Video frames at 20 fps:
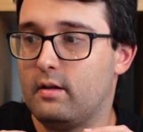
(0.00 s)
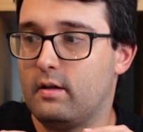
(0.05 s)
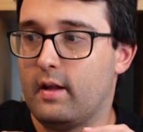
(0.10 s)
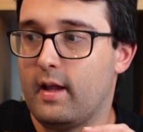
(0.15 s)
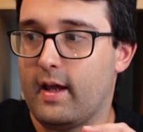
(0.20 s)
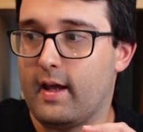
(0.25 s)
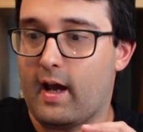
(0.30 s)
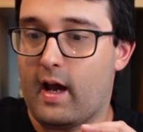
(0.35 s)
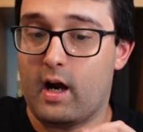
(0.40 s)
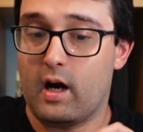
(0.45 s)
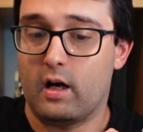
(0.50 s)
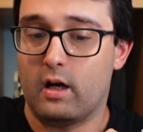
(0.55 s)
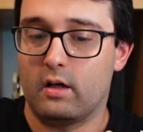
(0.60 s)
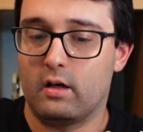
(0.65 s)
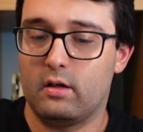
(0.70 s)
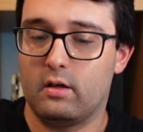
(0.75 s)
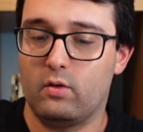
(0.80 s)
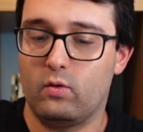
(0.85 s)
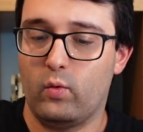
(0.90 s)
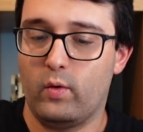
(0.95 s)
they
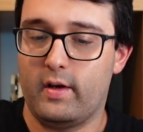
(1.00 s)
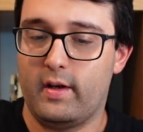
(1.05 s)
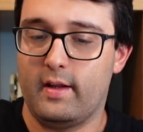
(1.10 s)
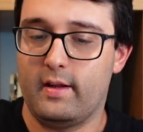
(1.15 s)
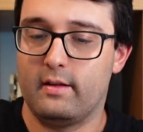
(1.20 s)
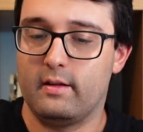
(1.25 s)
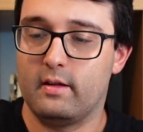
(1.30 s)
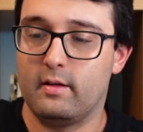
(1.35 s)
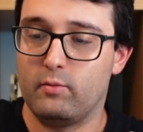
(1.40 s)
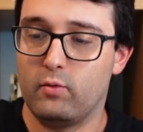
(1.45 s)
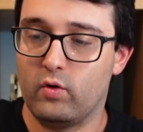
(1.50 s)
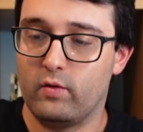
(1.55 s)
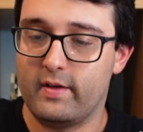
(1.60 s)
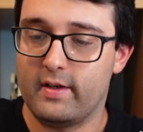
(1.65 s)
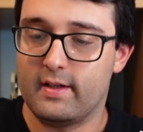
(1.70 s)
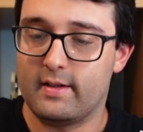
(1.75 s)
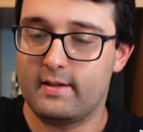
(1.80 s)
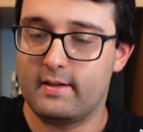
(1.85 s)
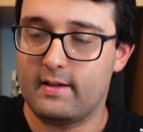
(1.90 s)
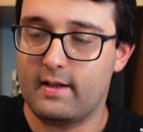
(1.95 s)
are within the movie
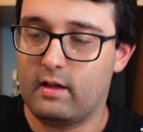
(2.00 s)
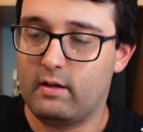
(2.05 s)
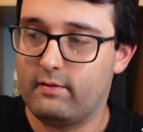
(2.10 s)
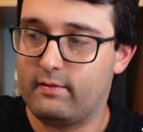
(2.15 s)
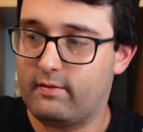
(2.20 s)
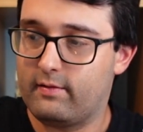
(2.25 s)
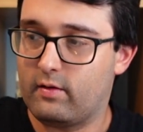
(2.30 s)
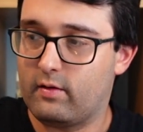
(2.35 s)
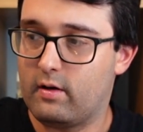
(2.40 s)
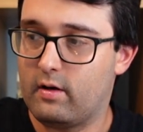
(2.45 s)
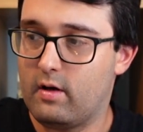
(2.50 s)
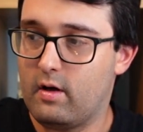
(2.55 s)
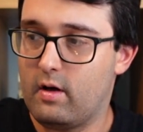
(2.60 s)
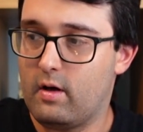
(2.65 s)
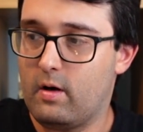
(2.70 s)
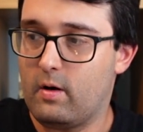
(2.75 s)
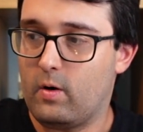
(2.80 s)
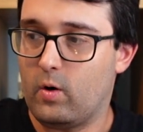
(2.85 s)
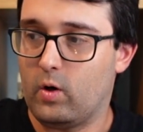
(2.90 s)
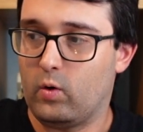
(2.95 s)
itself
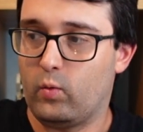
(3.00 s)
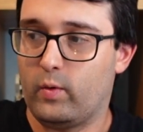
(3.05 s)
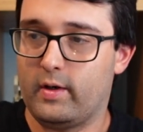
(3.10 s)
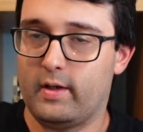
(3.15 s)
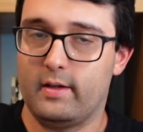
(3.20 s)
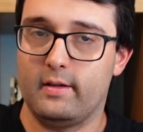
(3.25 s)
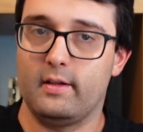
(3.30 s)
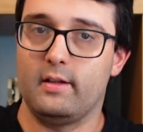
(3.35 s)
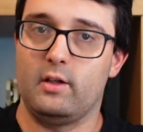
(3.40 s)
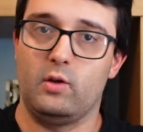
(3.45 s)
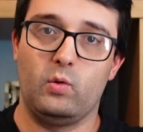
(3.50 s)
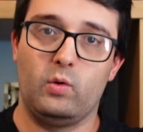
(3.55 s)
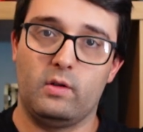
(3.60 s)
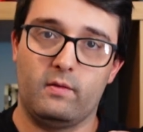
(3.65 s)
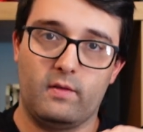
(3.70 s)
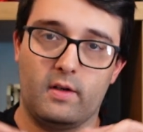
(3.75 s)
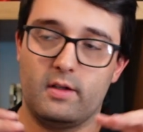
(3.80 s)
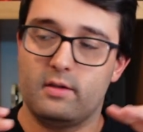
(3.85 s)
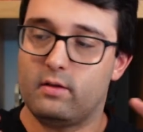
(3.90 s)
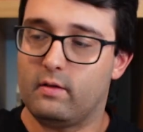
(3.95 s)
or within the
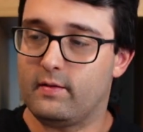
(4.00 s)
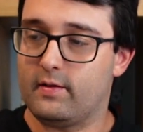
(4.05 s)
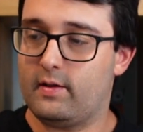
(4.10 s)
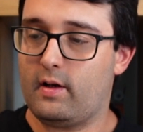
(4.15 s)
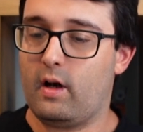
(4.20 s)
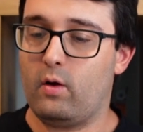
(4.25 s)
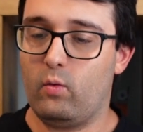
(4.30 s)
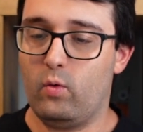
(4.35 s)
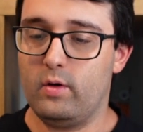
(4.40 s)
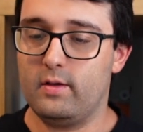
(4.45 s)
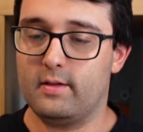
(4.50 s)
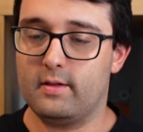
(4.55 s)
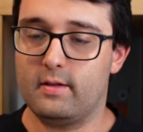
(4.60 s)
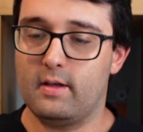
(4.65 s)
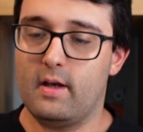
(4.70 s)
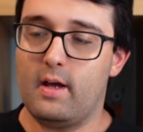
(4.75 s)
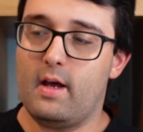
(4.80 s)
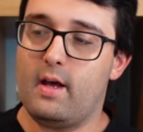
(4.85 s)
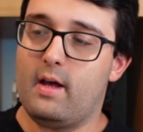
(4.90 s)
universe of Star Wars.